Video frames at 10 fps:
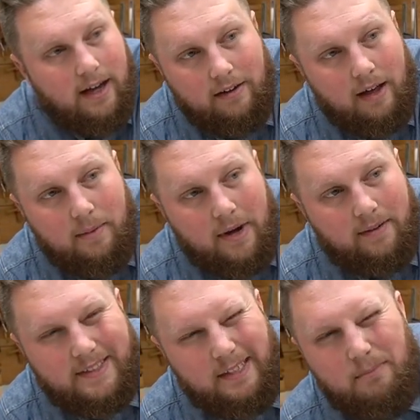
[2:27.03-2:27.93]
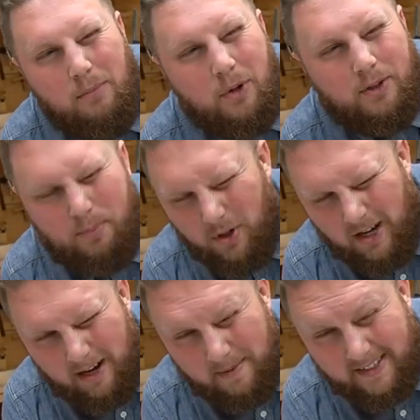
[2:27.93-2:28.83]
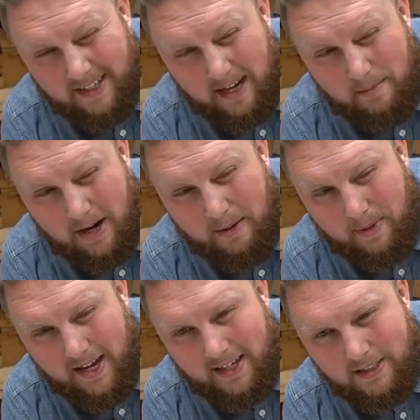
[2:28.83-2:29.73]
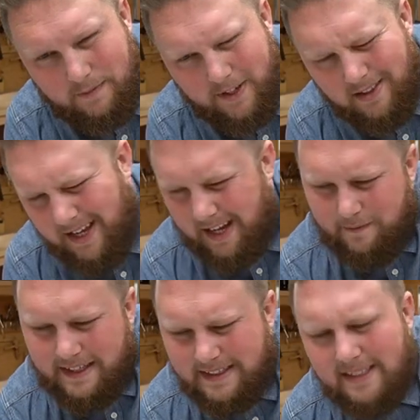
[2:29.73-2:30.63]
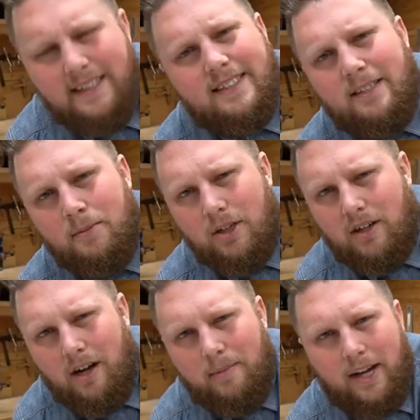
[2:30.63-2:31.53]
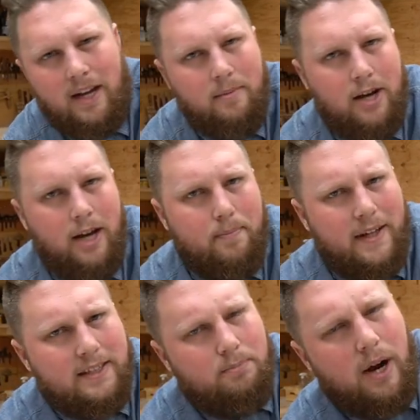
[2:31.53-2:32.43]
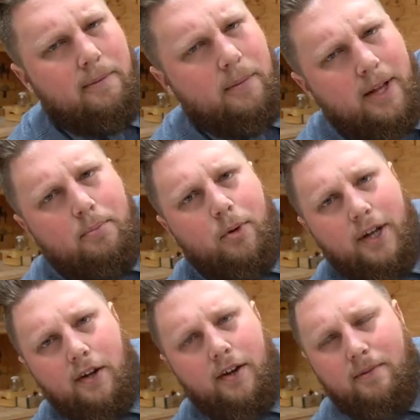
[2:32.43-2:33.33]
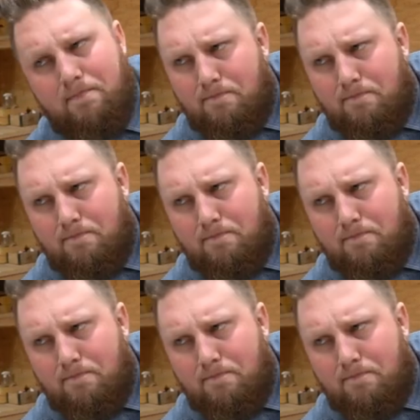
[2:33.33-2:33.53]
I, I mean, I've seen multiple comments come up, and I just figure, like, if I see a similar comment coming up, that's probably a pretty good